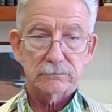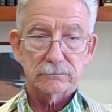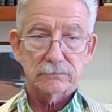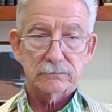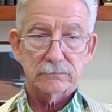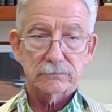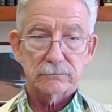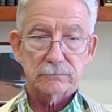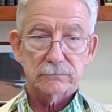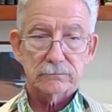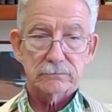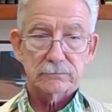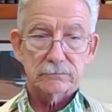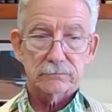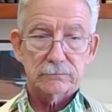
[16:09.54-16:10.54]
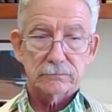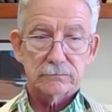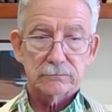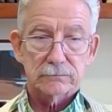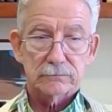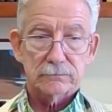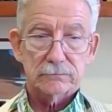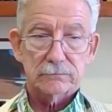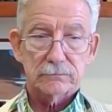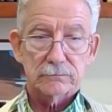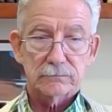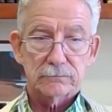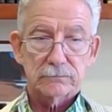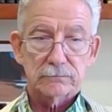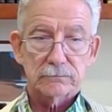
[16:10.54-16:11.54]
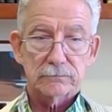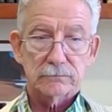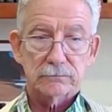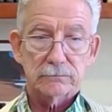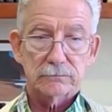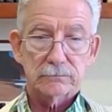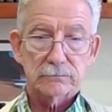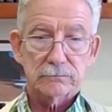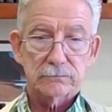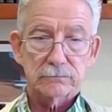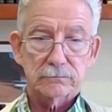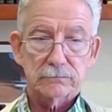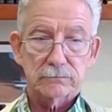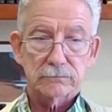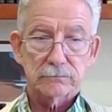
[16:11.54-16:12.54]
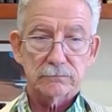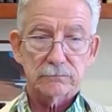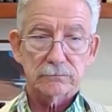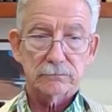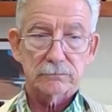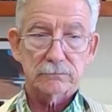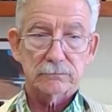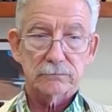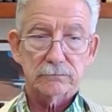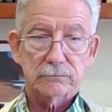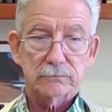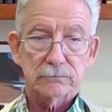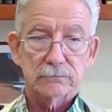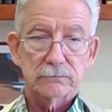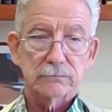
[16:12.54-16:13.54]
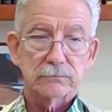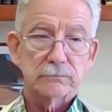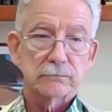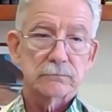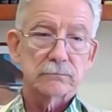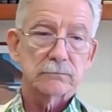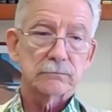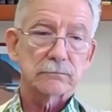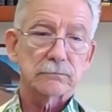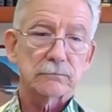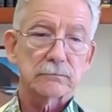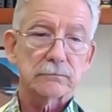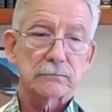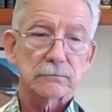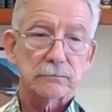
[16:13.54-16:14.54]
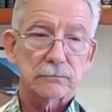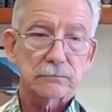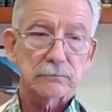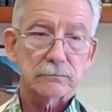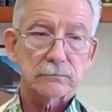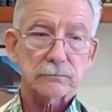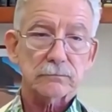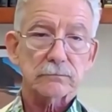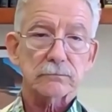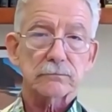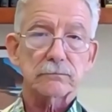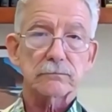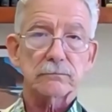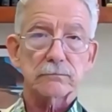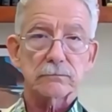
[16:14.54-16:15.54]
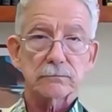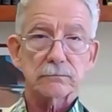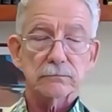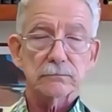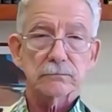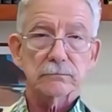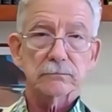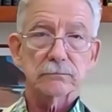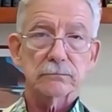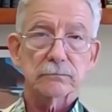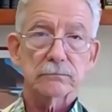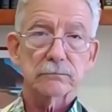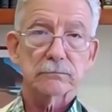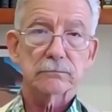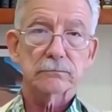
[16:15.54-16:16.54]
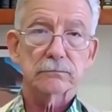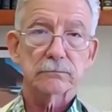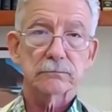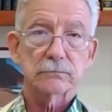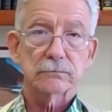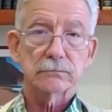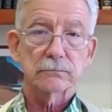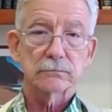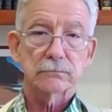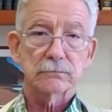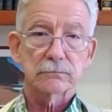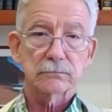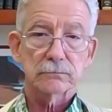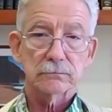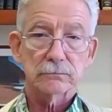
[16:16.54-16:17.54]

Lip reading: (not speaking)